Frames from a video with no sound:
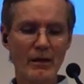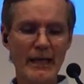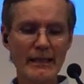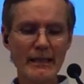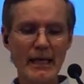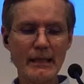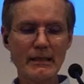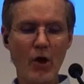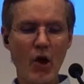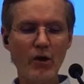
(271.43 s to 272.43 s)
It
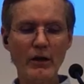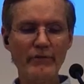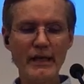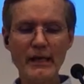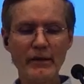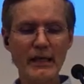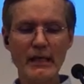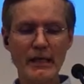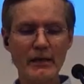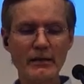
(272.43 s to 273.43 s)
says, All of the
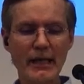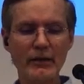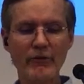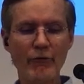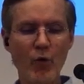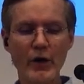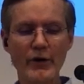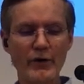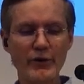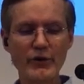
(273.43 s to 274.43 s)
Athenians and the
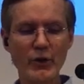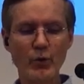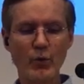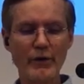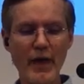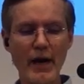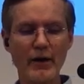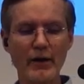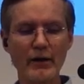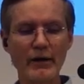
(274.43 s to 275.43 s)
foreigners who were
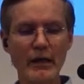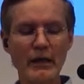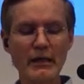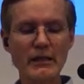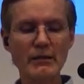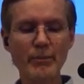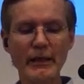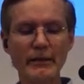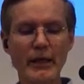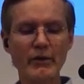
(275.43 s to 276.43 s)
there
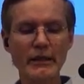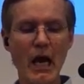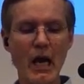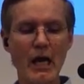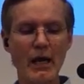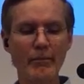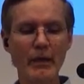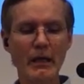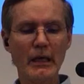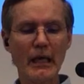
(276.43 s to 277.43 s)
spent their
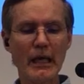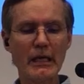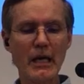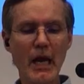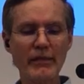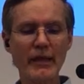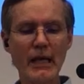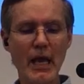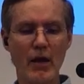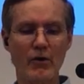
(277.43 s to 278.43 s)
time in
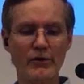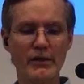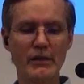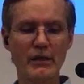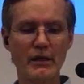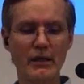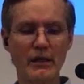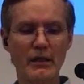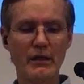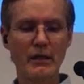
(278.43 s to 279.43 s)
nothing else
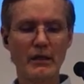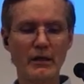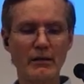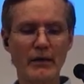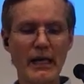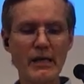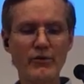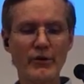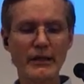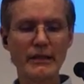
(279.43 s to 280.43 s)

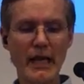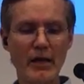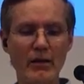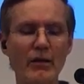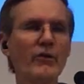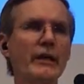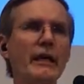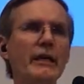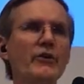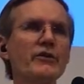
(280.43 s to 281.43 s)
either to tell or to
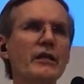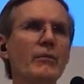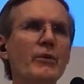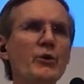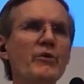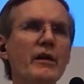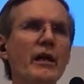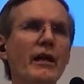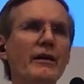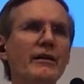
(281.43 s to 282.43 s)
hear some new thing.